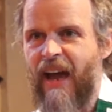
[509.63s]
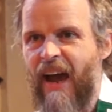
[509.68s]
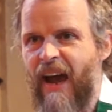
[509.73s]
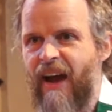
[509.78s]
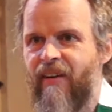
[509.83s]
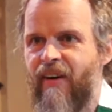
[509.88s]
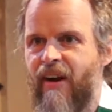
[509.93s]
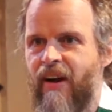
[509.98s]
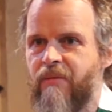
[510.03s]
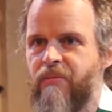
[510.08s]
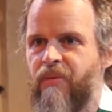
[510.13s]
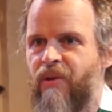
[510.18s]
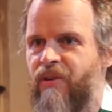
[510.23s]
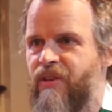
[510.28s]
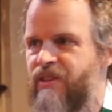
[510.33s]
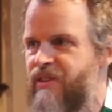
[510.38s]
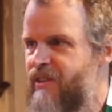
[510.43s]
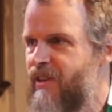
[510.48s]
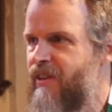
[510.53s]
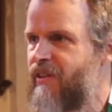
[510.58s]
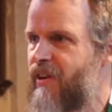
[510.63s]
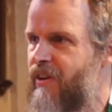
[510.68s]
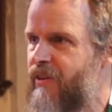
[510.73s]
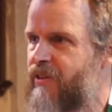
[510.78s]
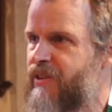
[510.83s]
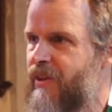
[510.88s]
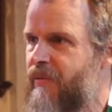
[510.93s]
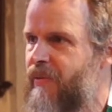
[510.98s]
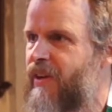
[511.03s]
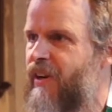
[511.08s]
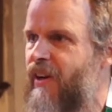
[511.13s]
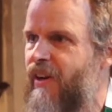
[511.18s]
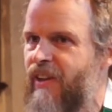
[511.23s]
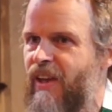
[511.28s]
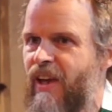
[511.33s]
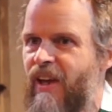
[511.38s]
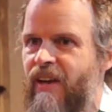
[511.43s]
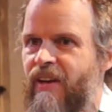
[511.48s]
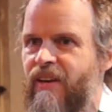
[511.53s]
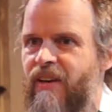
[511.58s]
Aram or Assyria or something like
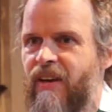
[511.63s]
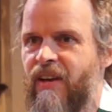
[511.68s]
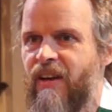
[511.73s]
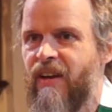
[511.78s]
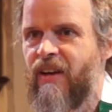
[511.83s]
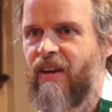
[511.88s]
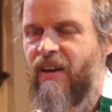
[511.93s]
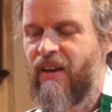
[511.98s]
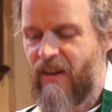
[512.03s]
that.